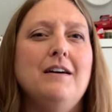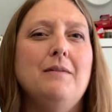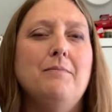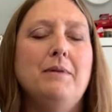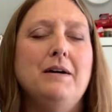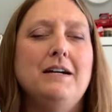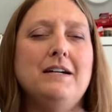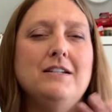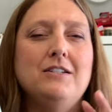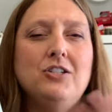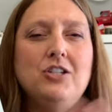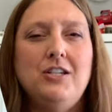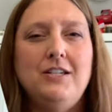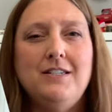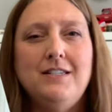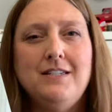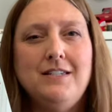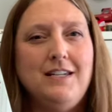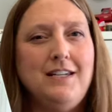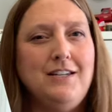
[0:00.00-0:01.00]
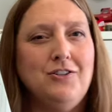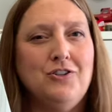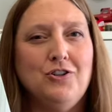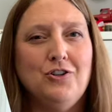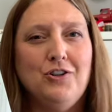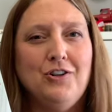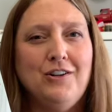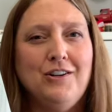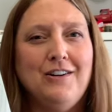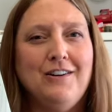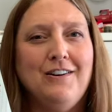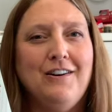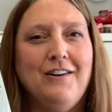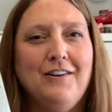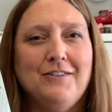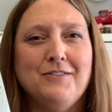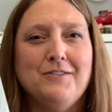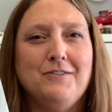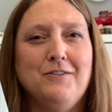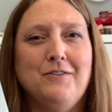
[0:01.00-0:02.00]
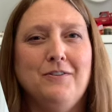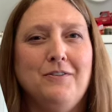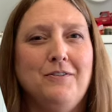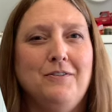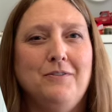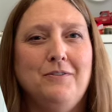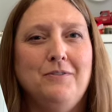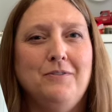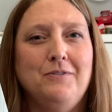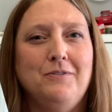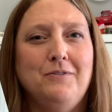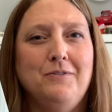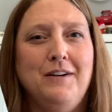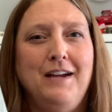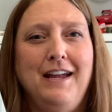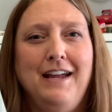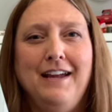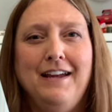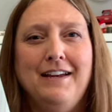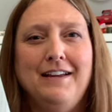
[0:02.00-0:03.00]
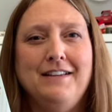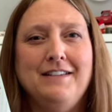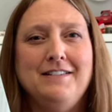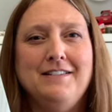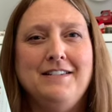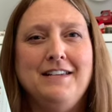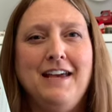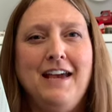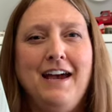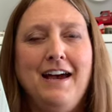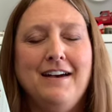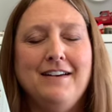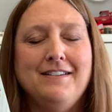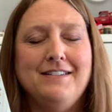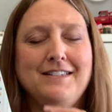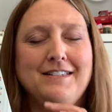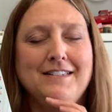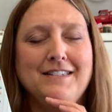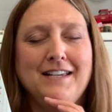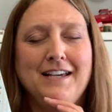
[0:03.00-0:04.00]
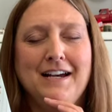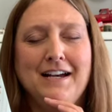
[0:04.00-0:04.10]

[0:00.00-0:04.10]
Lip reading: but she's a teacher also and has